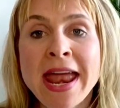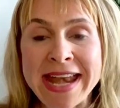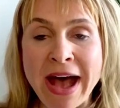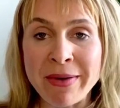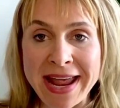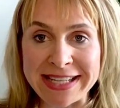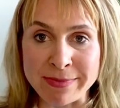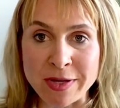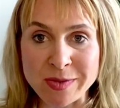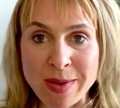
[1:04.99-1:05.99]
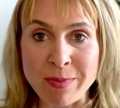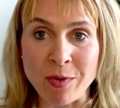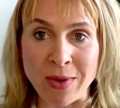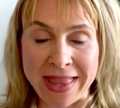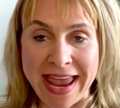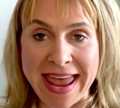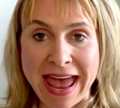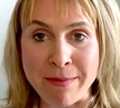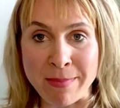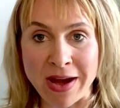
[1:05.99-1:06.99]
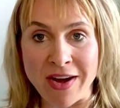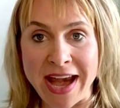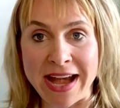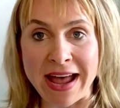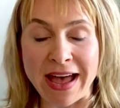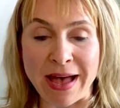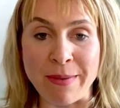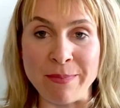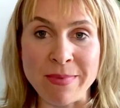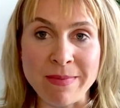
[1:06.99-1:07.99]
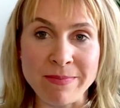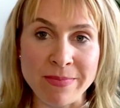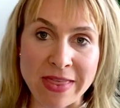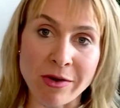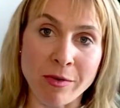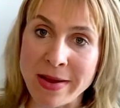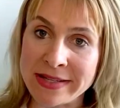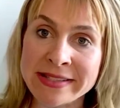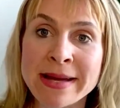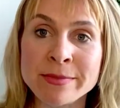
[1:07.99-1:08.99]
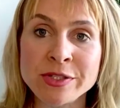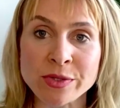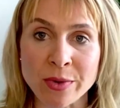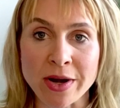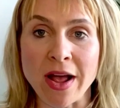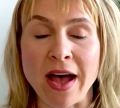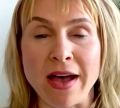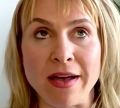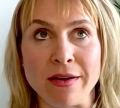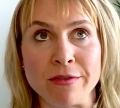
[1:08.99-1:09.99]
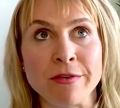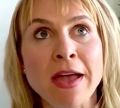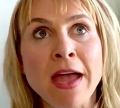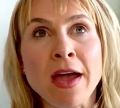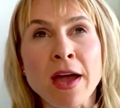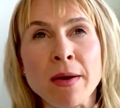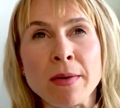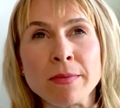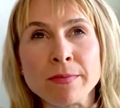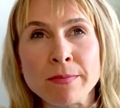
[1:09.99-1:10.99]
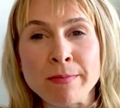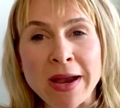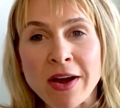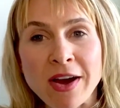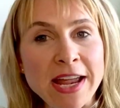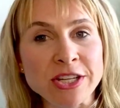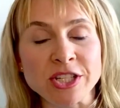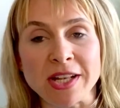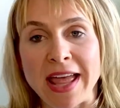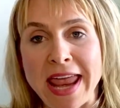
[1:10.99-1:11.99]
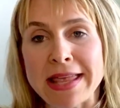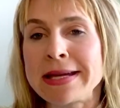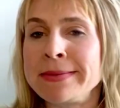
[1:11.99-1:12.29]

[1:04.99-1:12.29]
Nowadays, most people, when they get married, there will be some sort of marriage like